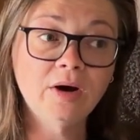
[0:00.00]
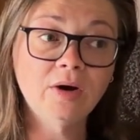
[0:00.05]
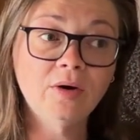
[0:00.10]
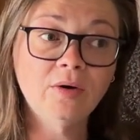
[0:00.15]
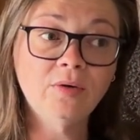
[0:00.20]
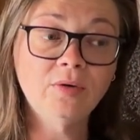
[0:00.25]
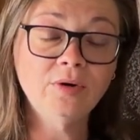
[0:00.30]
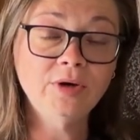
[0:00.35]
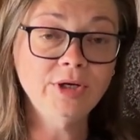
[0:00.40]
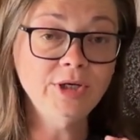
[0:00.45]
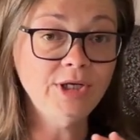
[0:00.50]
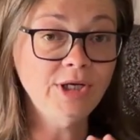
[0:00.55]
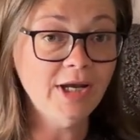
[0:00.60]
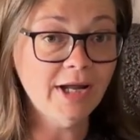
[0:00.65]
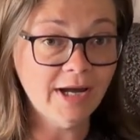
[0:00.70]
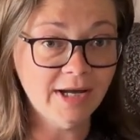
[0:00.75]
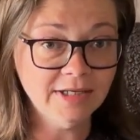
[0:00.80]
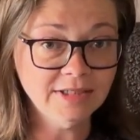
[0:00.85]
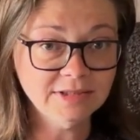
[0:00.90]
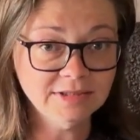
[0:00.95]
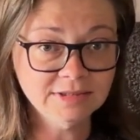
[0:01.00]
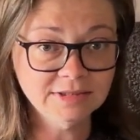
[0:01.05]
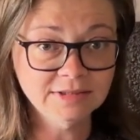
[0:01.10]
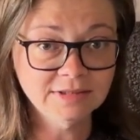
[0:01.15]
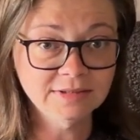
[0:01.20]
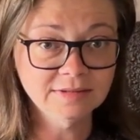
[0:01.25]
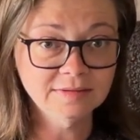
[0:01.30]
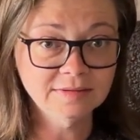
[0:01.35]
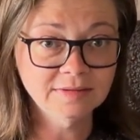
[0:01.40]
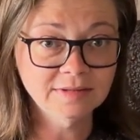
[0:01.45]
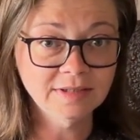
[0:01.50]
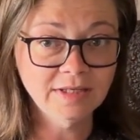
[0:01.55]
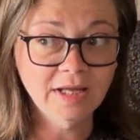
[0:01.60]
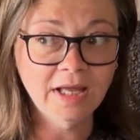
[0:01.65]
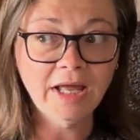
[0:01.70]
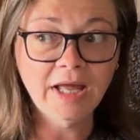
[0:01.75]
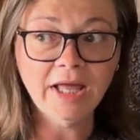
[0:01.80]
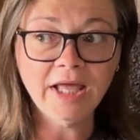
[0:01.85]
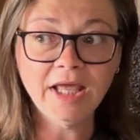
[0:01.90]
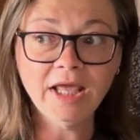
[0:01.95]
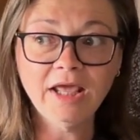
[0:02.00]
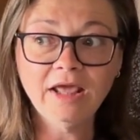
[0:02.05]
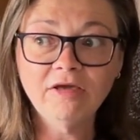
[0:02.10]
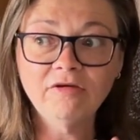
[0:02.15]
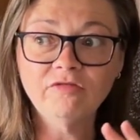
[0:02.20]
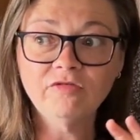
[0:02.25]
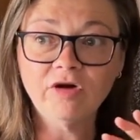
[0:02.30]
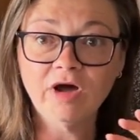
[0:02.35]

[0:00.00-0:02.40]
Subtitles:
or not, if